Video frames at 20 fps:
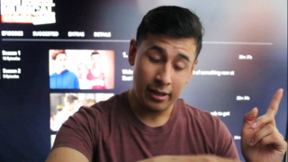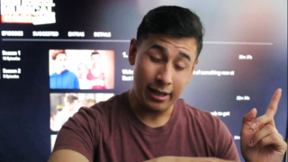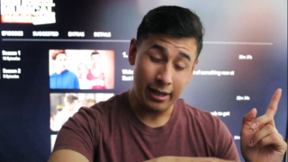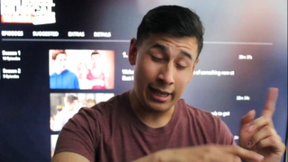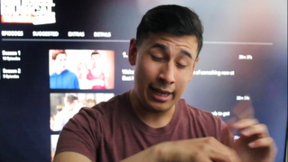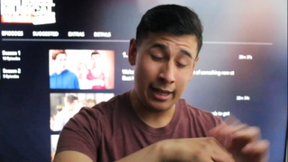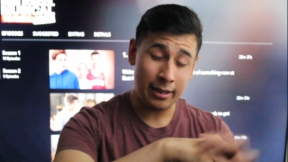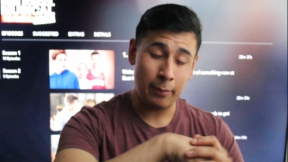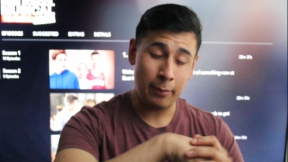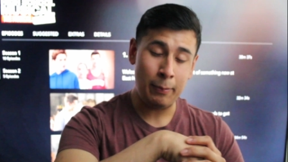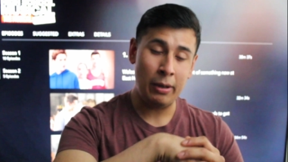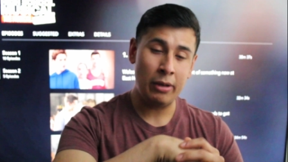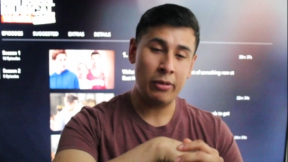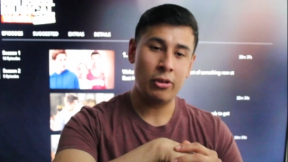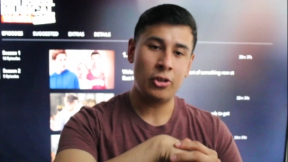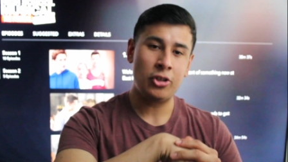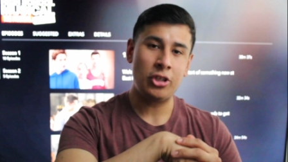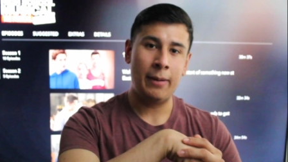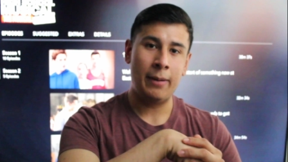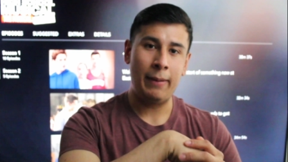at the pizza
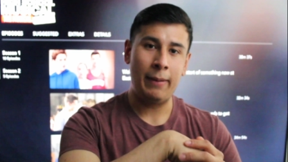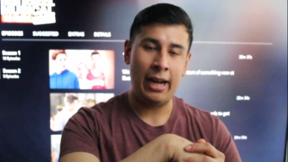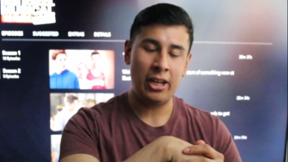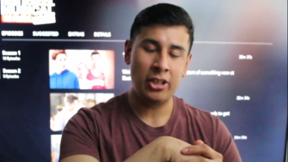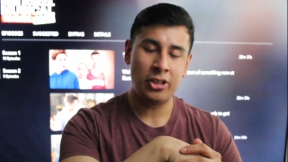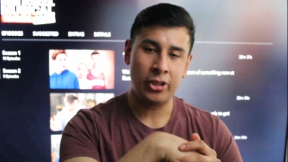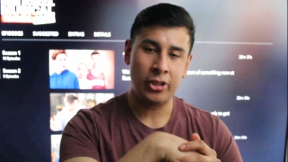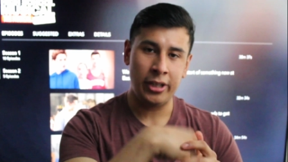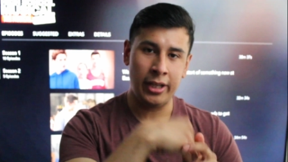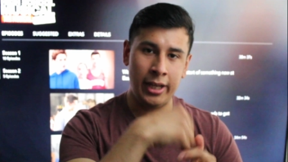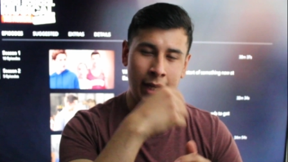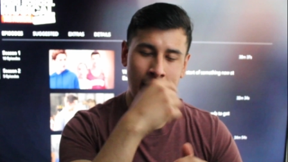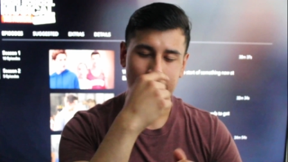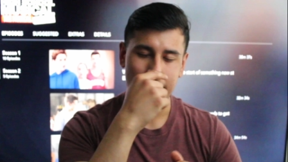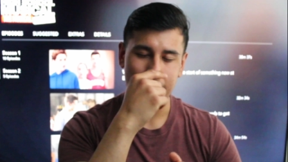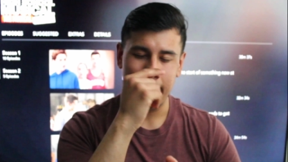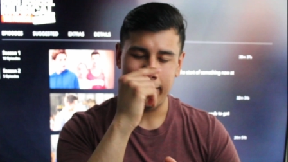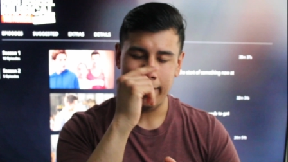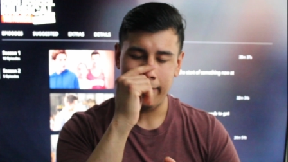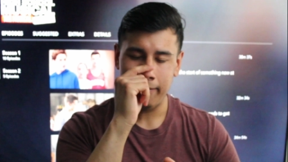shop, Ashley and
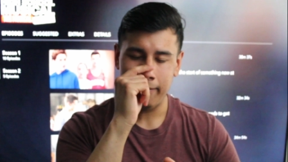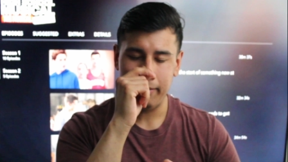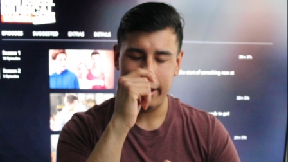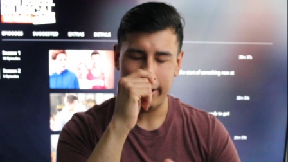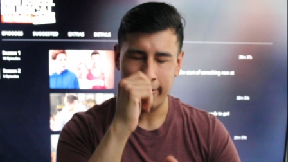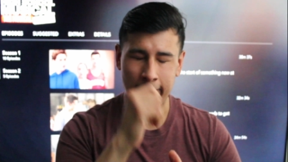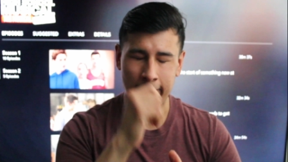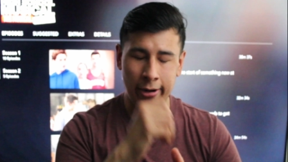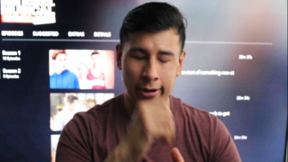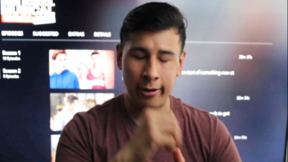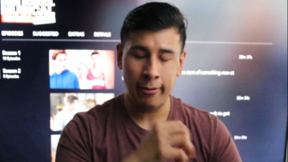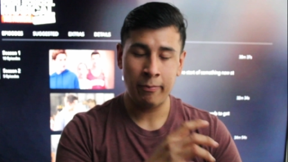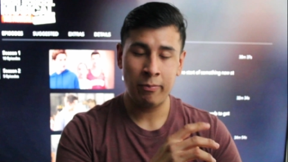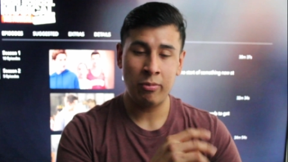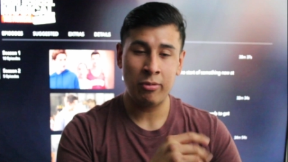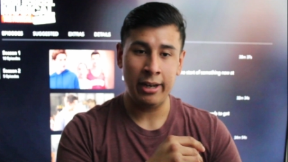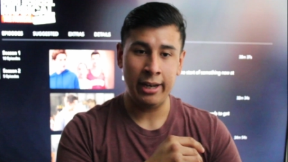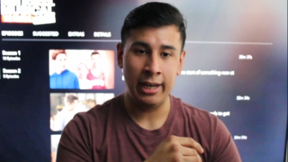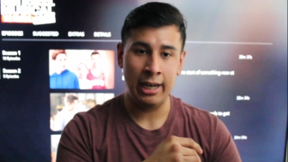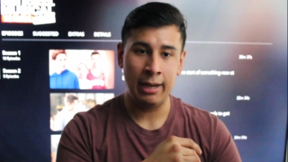um, Big Red are
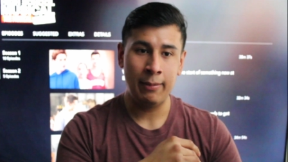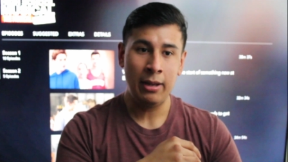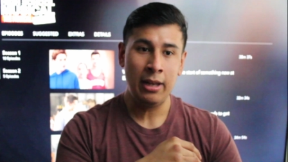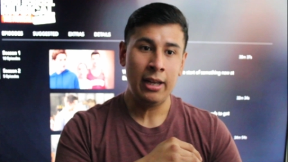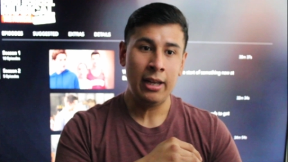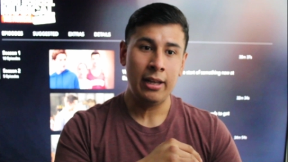setting up